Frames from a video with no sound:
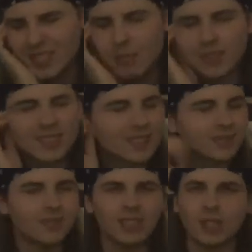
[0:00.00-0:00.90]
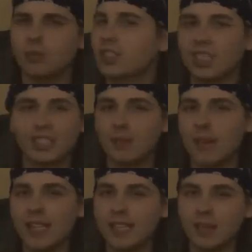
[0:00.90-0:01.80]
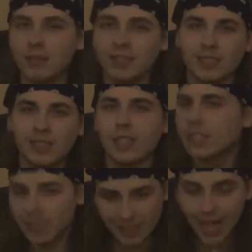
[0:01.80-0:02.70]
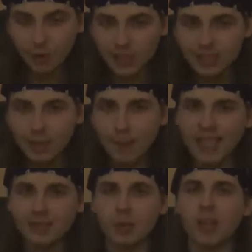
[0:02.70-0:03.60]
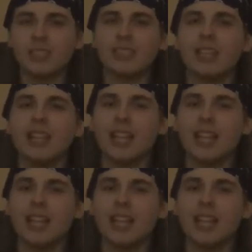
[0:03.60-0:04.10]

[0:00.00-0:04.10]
That was just amazing. But that wasn't the best part.